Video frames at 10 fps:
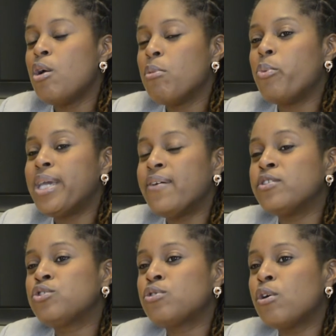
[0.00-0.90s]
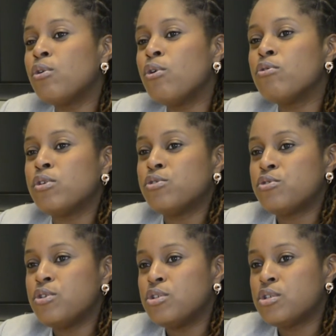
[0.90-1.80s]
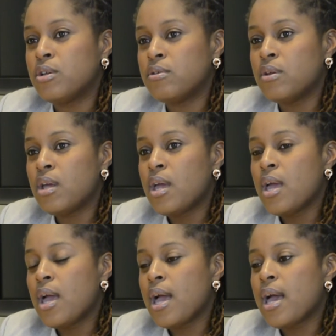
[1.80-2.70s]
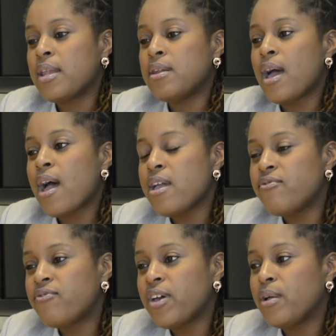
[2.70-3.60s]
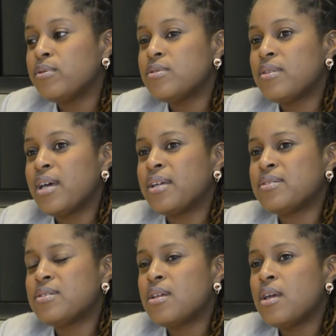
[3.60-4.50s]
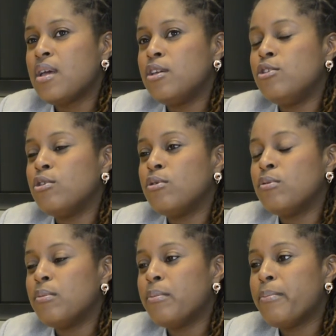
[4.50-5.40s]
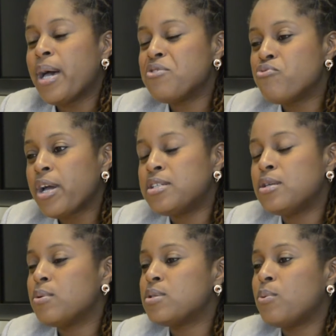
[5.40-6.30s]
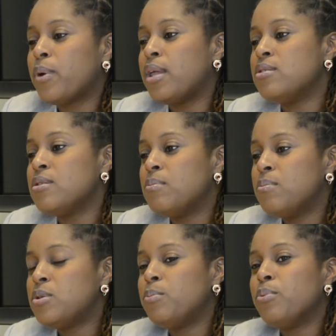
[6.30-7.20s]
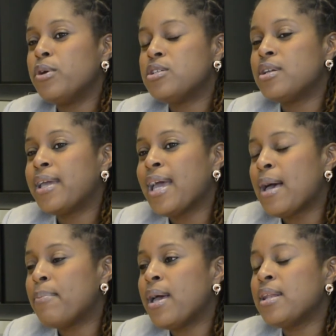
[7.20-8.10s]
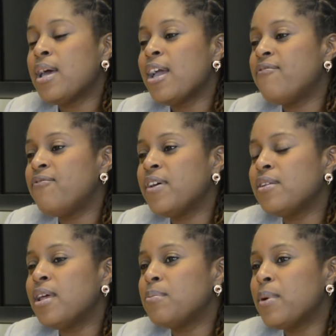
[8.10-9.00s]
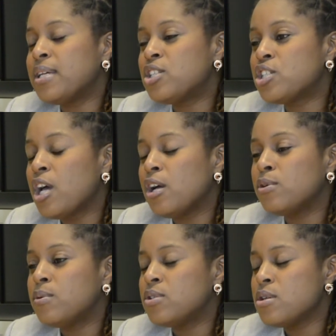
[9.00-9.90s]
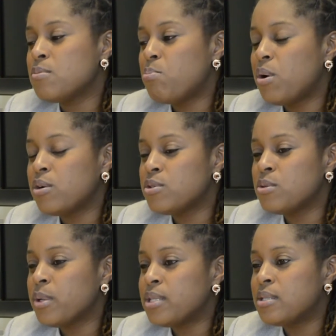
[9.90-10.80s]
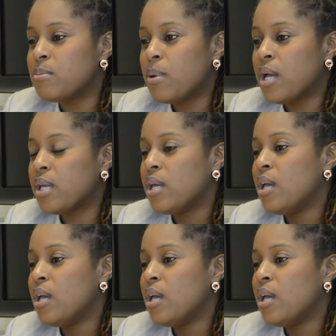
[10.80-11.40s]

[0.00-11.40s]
but we have a strong oral tradition. And I felt that, my writing was a way to bridge the gap. And I felt that my childhood was just punctuated by